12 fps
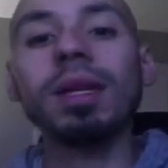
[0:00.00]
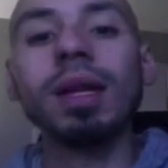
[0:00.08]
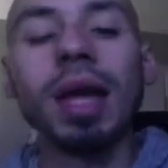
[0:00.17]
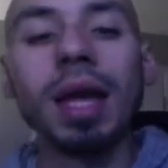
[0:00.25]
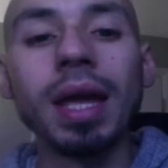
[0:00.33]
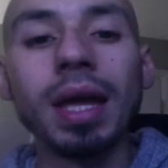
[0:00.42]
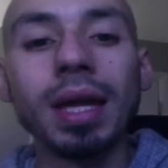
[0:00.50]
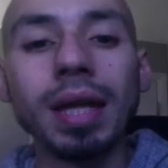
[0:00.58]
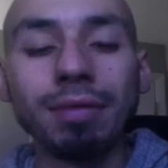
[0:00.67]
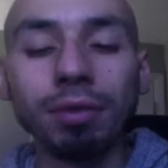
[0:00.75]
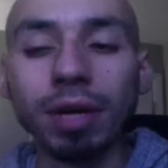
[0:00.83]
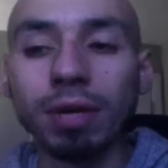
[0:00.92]
And
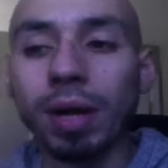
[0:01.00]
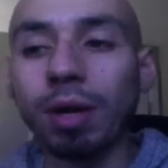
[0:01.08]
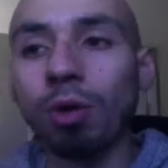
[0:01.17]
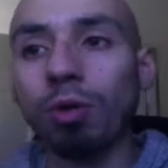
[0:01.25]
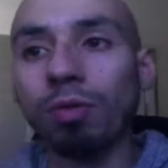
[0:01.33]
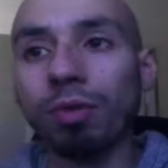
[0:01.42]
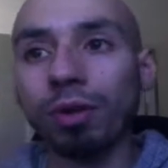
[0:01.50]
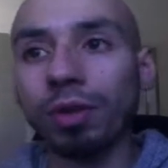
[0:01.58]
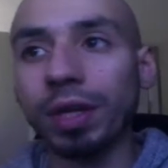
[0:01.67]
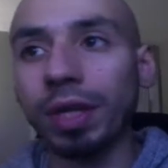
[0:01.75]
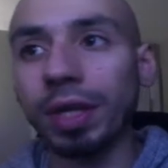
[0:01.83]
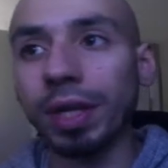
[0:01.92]
I've already went over
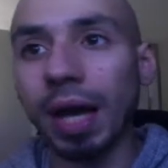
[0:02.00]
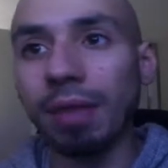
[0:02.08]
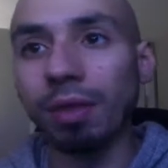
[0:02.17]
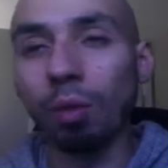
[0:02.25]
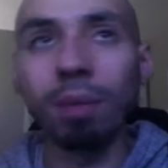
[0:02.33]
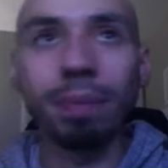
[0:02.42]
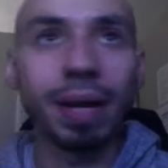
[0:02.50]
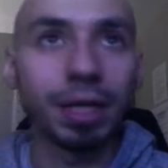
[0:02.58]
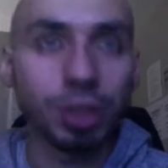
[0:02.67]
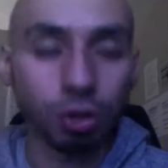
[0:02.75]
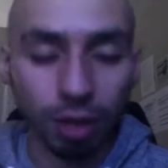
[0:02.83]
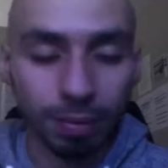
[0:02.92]
the
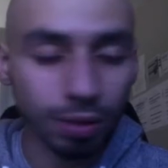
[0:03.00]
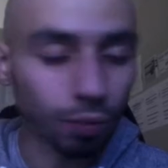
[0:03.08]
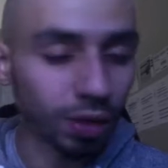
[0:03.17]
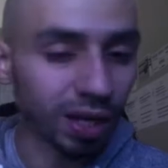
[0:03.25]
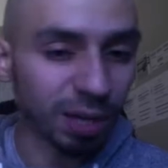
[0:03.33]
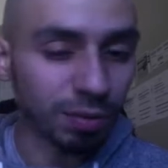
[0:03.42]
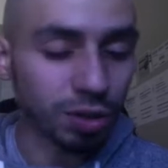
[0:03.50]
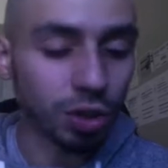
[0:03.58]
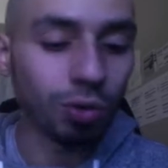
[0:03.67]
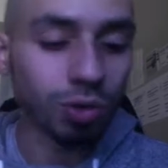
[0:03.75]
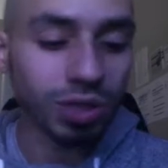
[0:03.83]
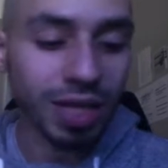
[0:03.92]
one-page agreement when it comes to
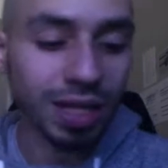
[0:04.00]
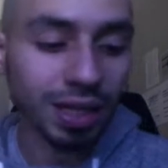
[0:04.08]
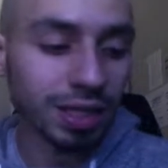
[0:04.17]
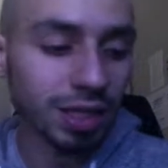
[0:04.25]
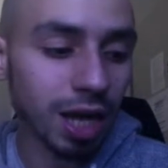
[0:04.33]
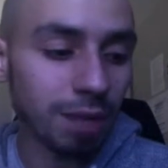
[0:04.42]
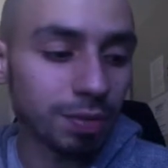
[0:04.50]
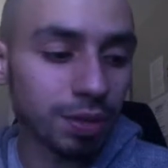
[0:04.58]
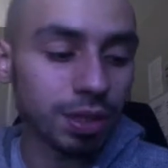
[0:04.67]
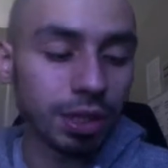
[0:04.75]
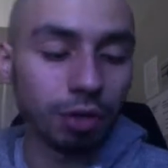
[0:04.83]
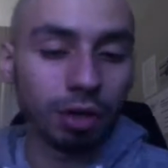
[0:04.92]
wholesaling lease
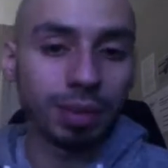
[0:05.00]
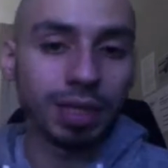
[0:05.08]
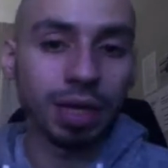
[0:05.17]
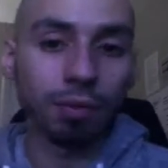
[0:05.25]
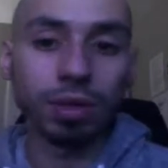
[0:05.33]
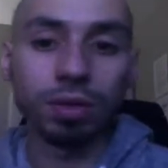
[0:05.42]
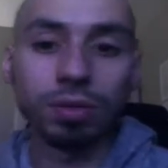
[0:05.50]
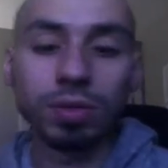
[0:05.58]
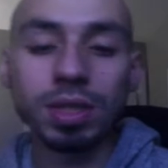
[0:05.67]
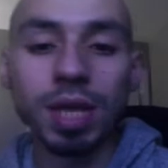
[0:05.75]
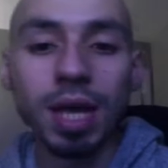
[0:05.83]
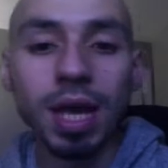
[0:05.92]
options, the agreement that we use.